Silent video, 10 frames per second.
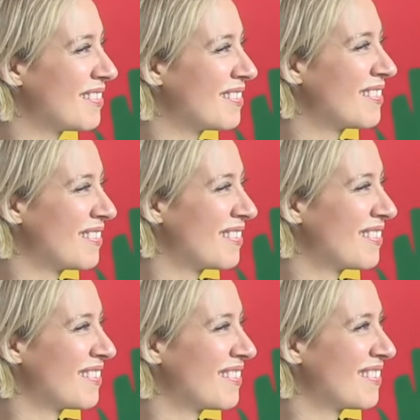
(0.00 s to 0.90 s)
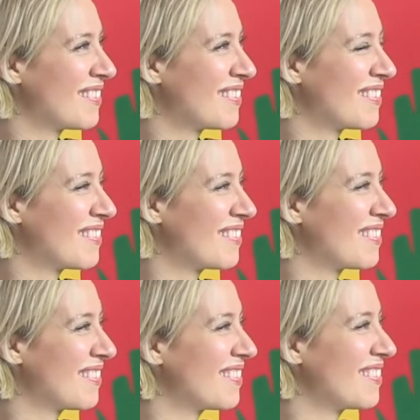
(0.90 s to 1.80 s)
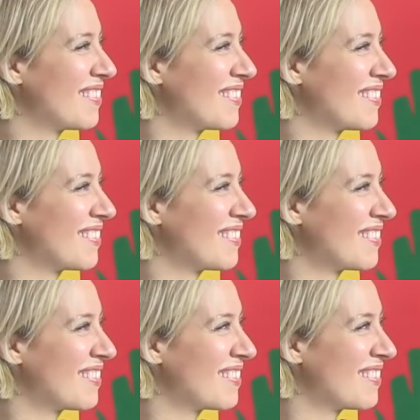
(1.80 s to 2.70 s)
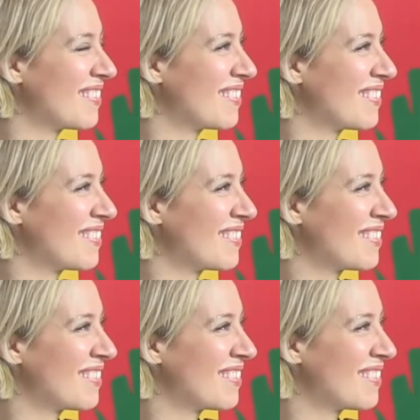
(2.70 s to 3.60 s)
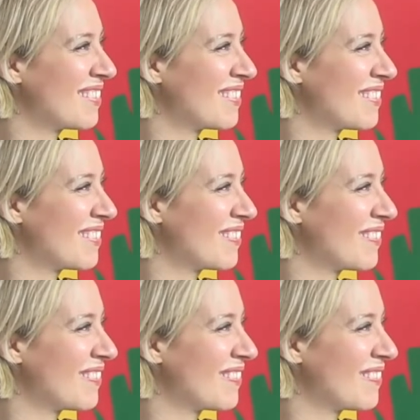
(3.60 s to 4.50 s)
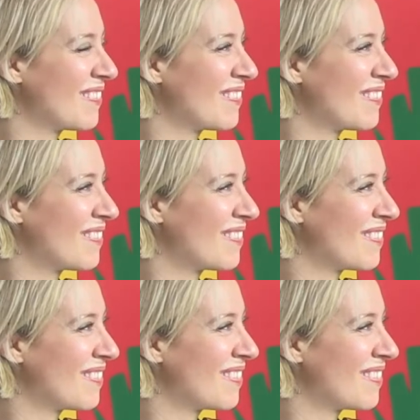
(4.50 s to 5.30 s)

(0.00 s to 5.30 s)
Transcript: (silent)